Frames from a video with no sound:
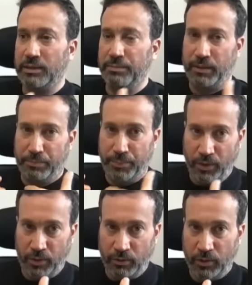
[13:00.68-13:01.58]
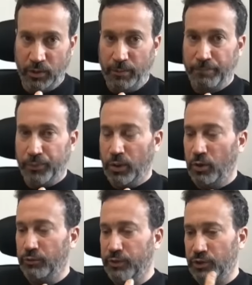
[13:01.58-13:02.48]
else but part
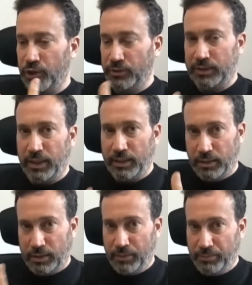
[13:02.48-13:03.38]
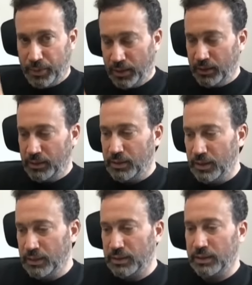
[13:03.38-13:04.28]
of the genocidal campaign
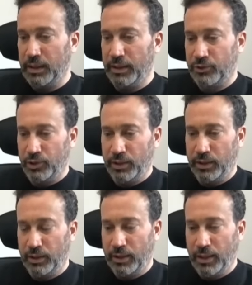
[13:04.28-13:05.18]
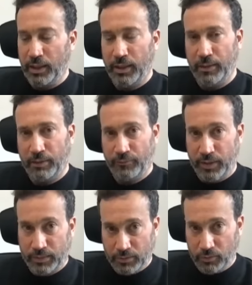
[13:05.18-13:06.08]
that is actually uh,
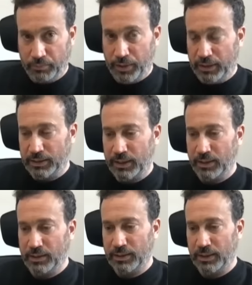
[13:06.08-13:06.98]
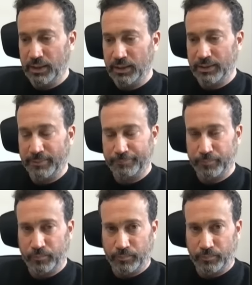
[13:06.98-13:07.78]
afflicted on Palestinians in Gaza.